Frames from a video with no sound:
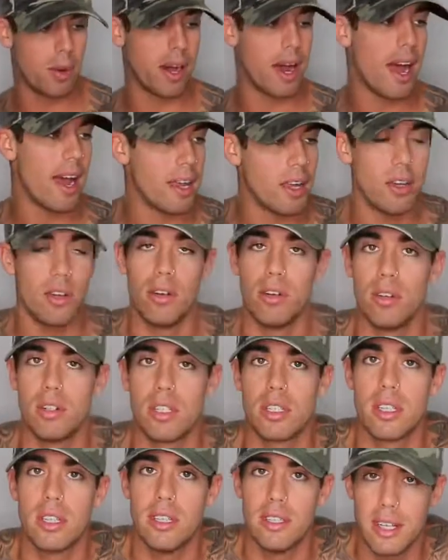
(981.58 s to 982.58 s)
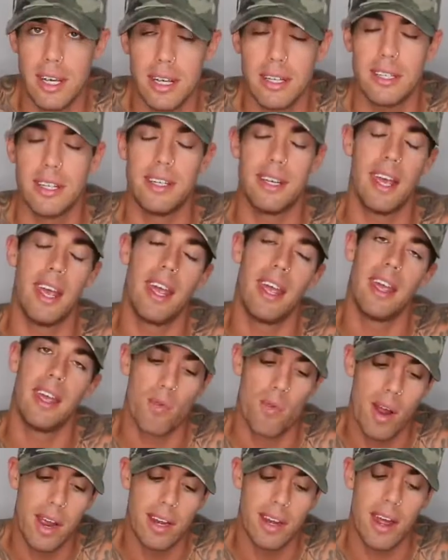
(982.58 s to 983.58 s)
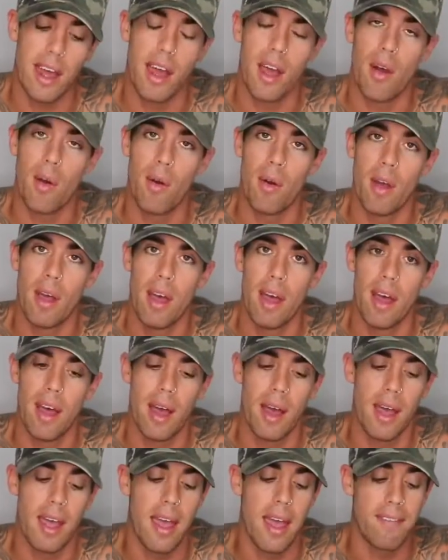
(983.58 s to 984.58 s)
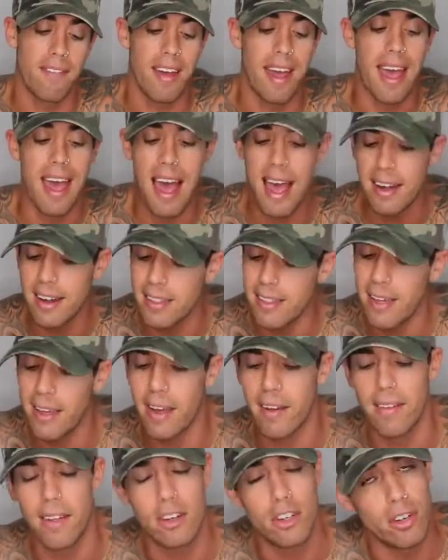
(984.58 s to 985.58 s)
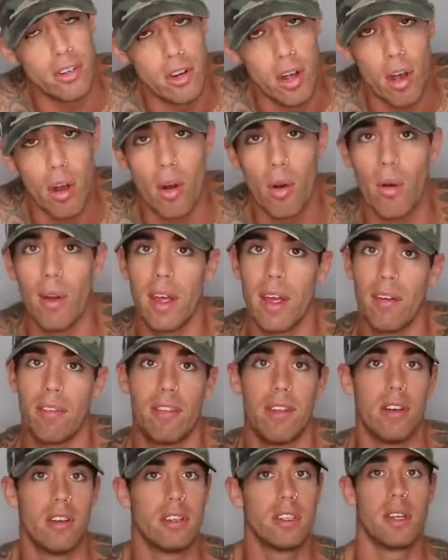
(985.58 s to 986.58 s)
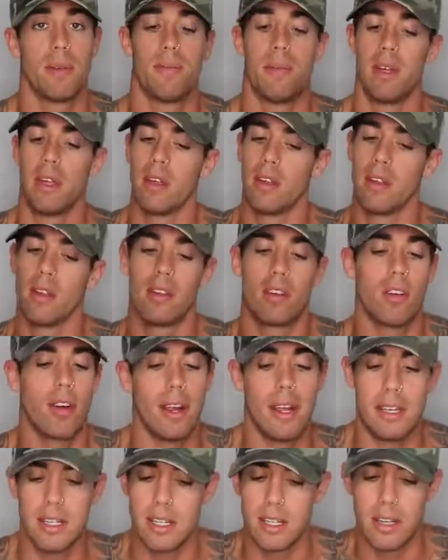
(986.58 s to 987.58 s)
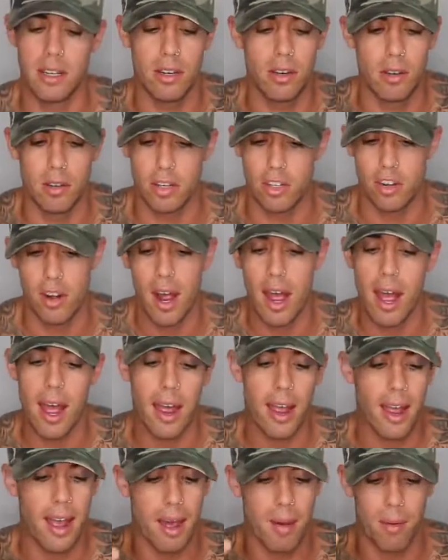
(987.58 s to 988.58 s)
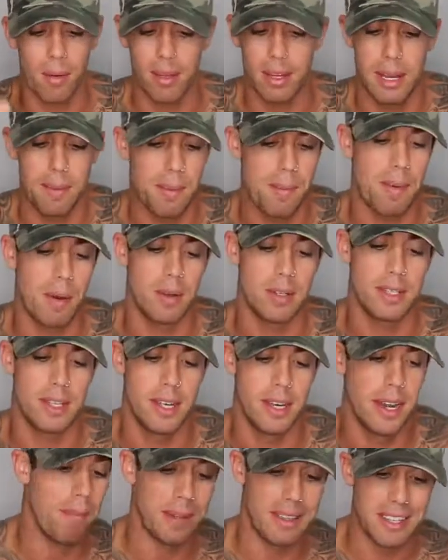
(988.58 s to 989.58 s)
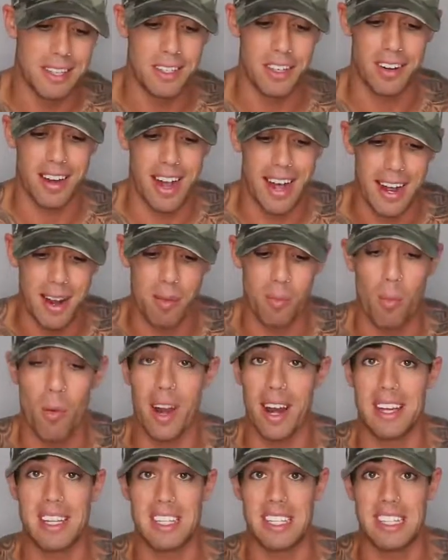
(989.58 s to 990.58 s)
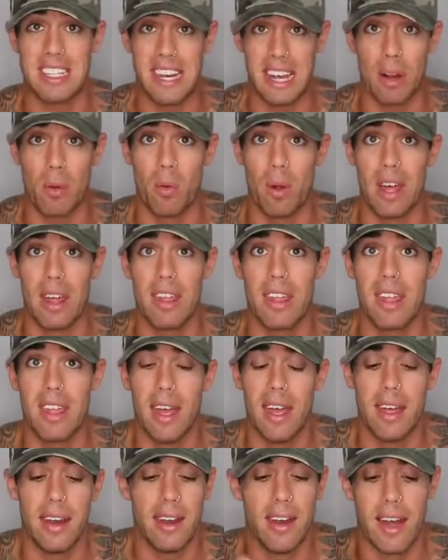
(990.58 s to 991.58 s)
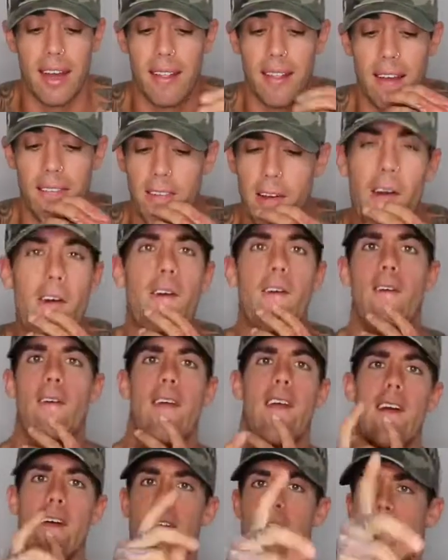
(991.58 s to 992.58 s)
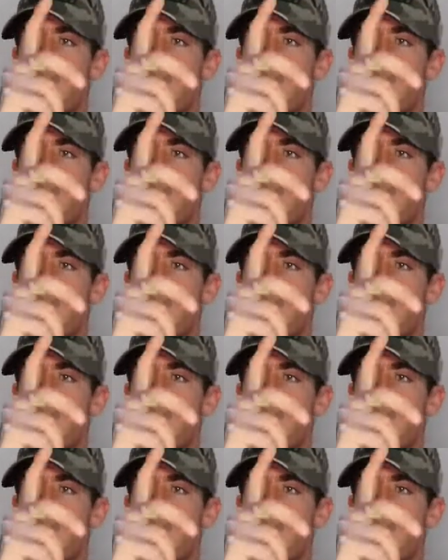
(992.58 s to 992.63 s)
what I use day to day right now. If I add anything, I'll let you know. If there's something crazy and new to try, I will keep you posted. But these are kind of what I stick with and I love it. Oh, yeah.